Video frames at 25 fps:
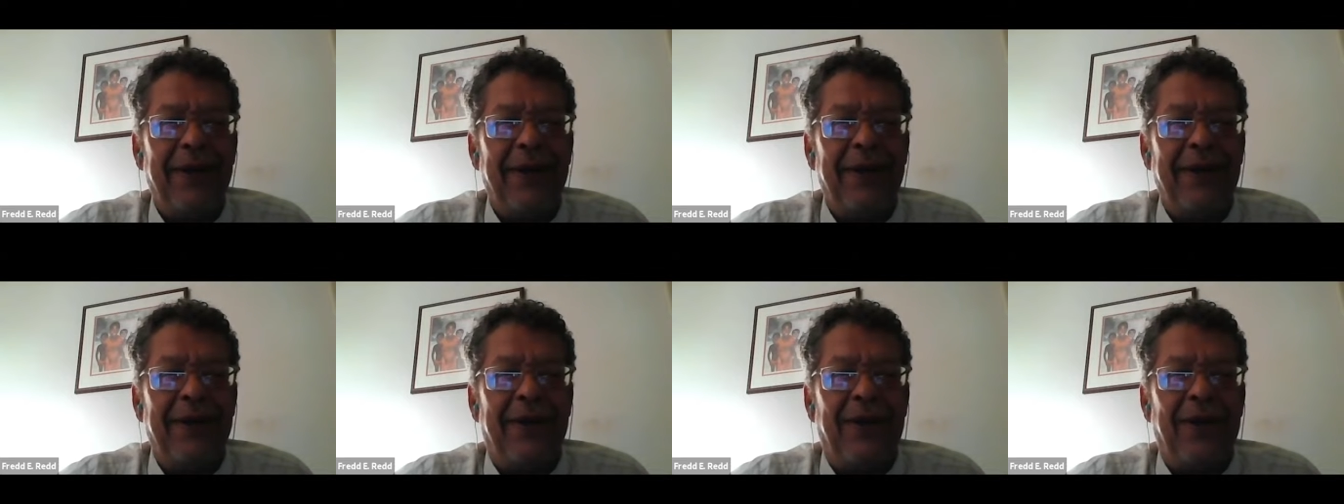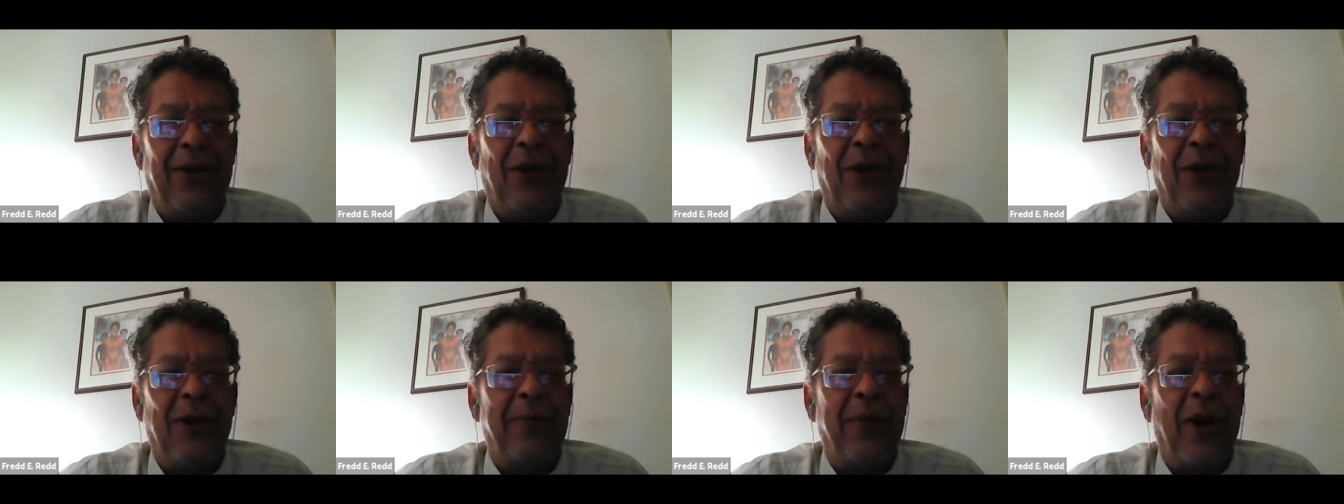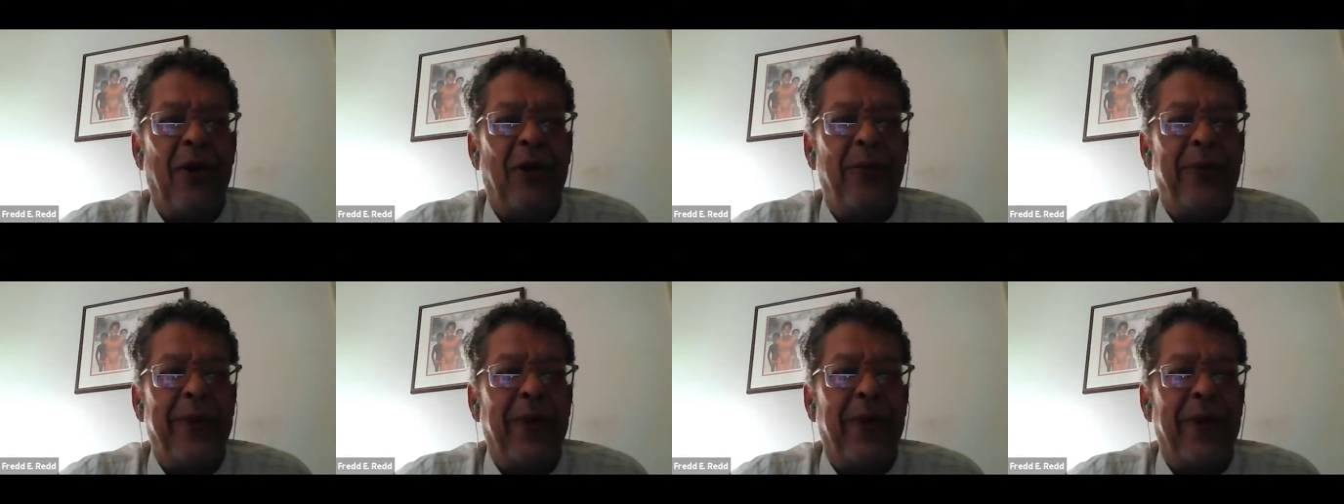
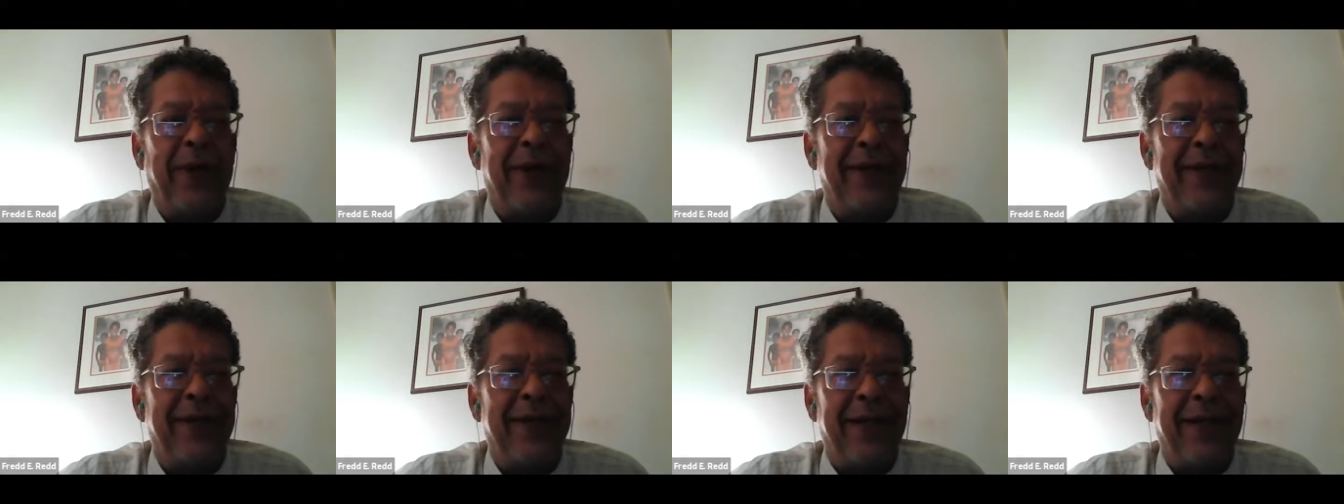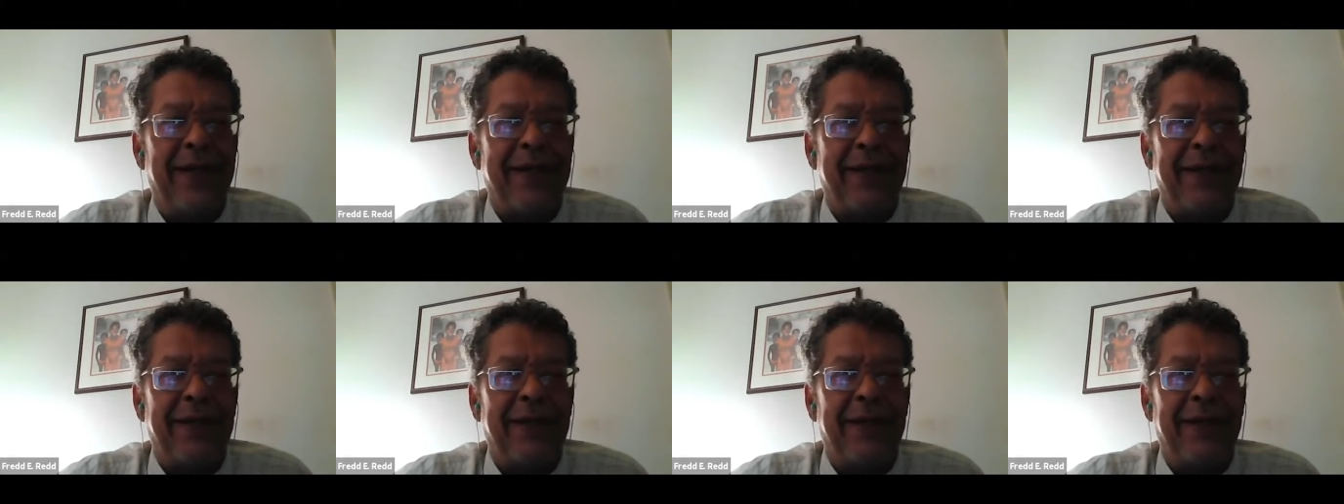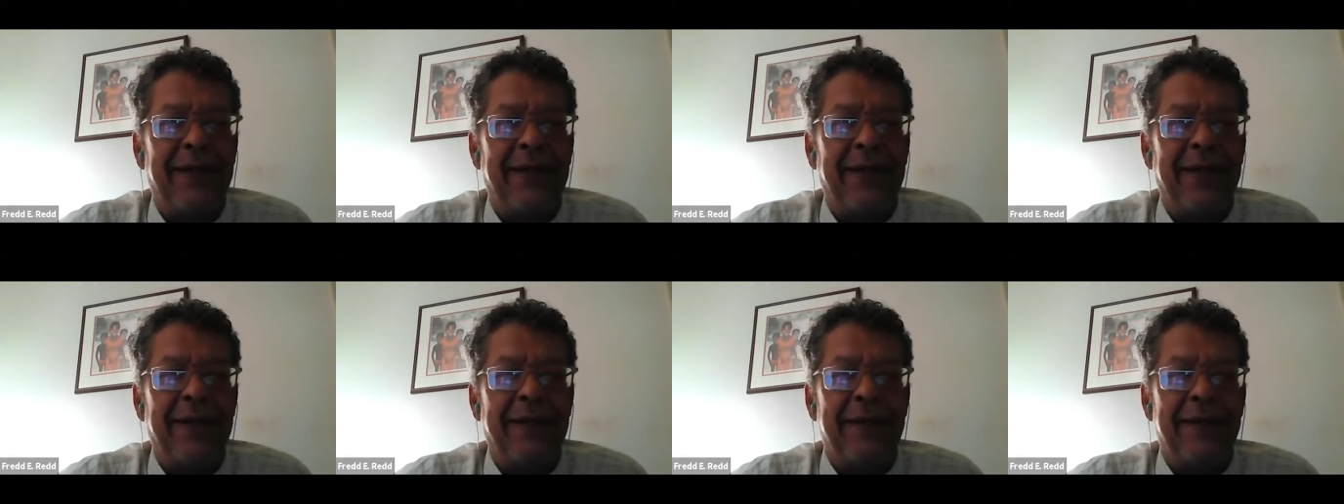opioid
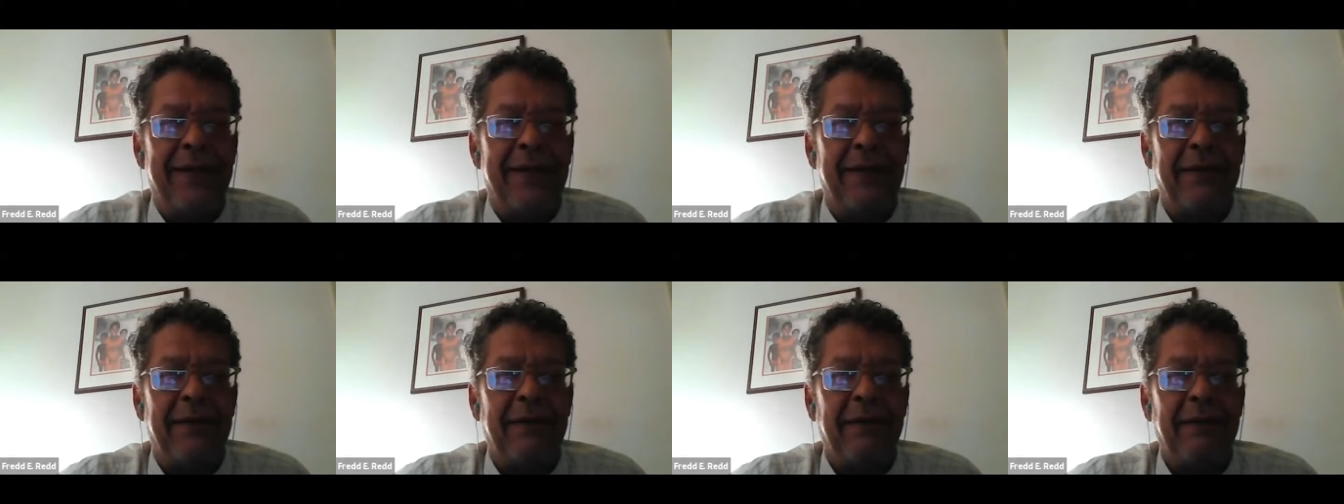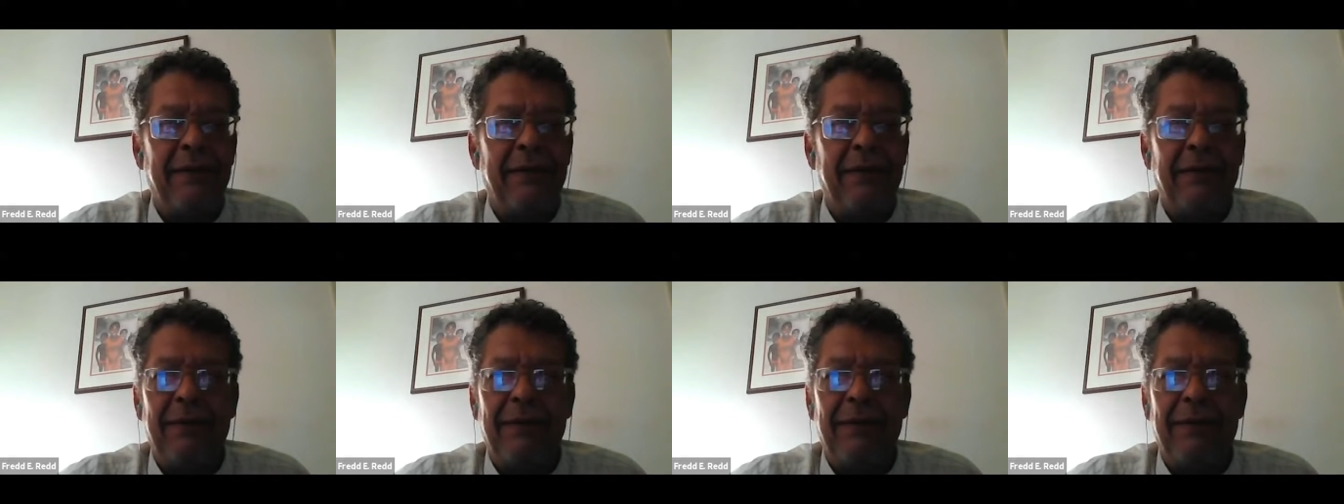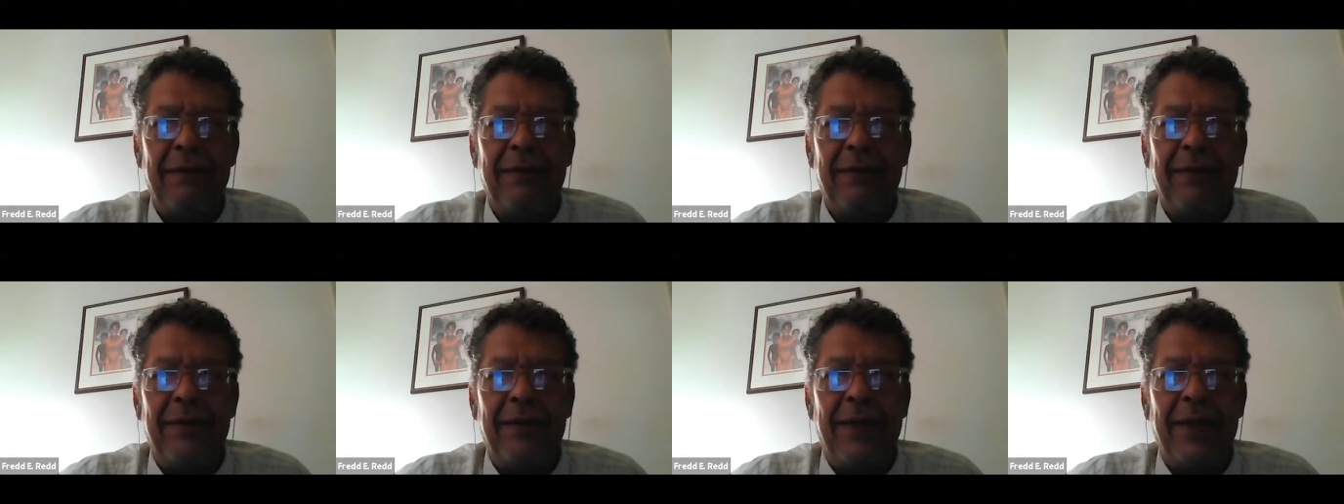addiction is,
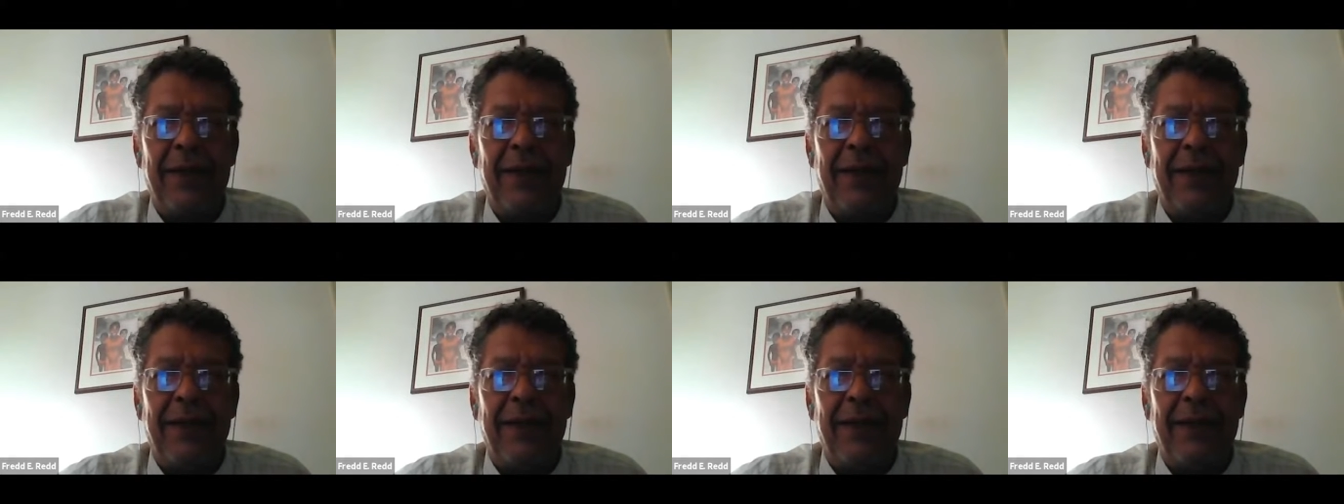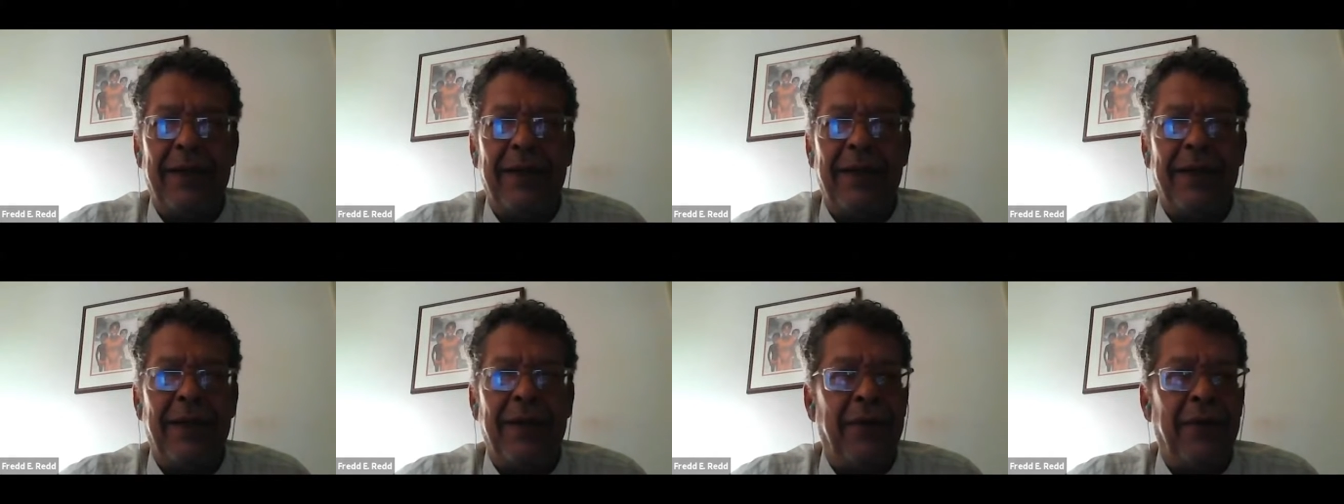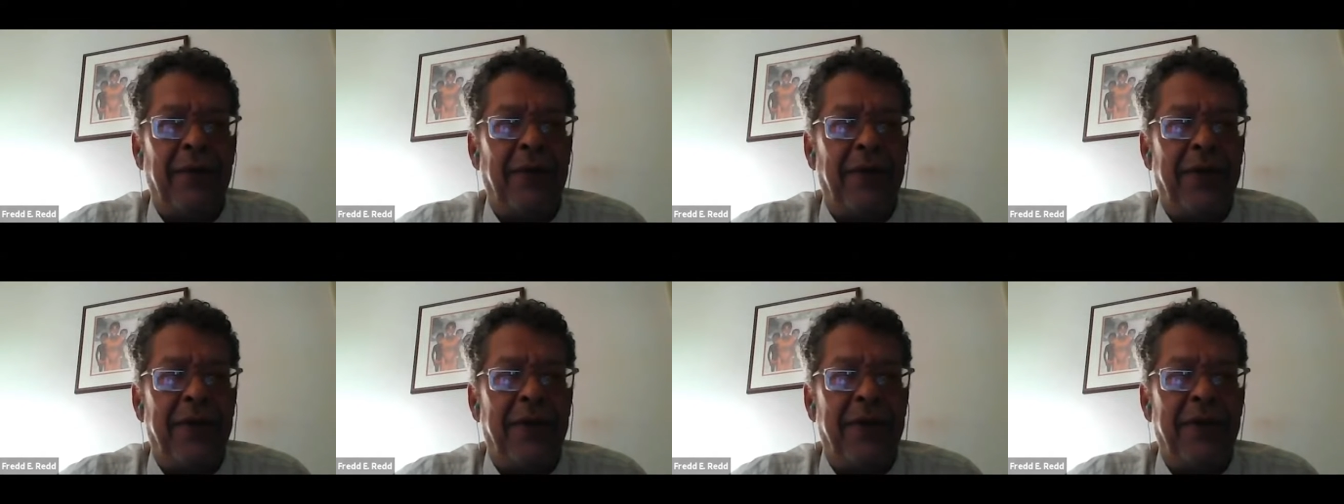
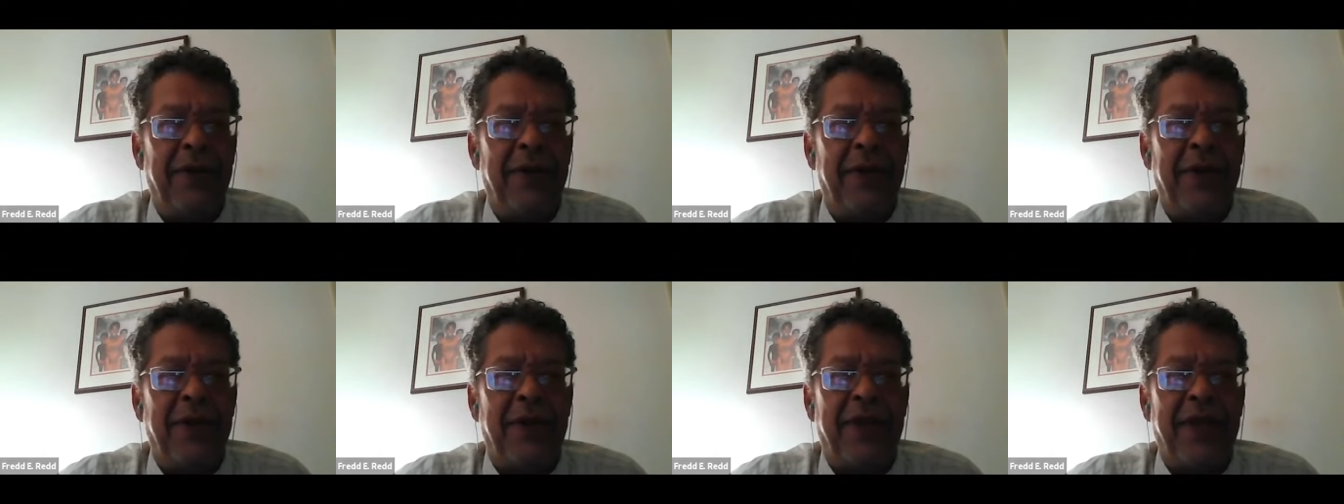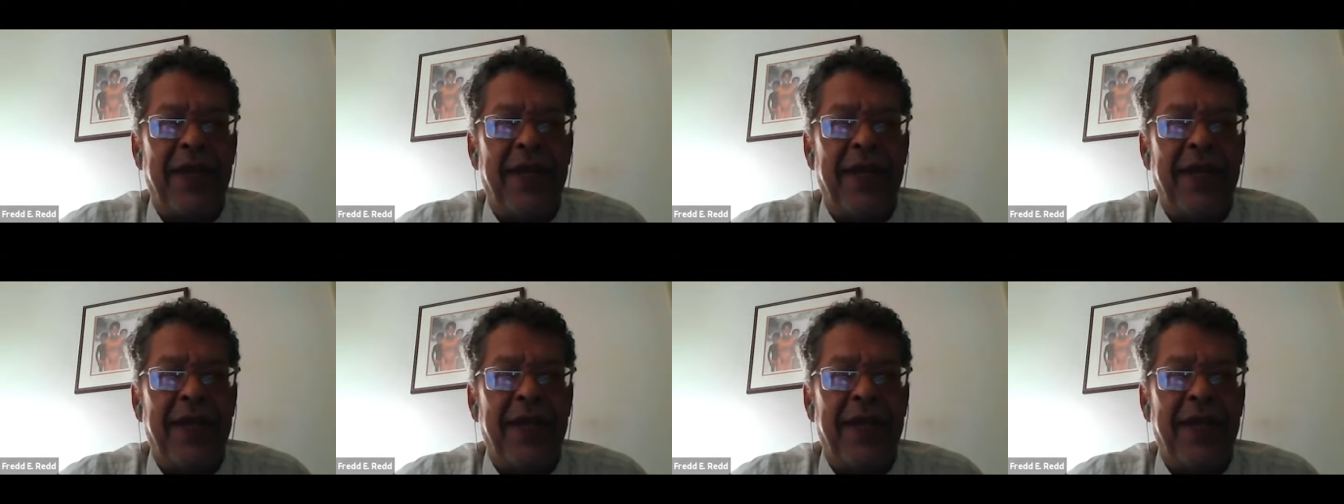the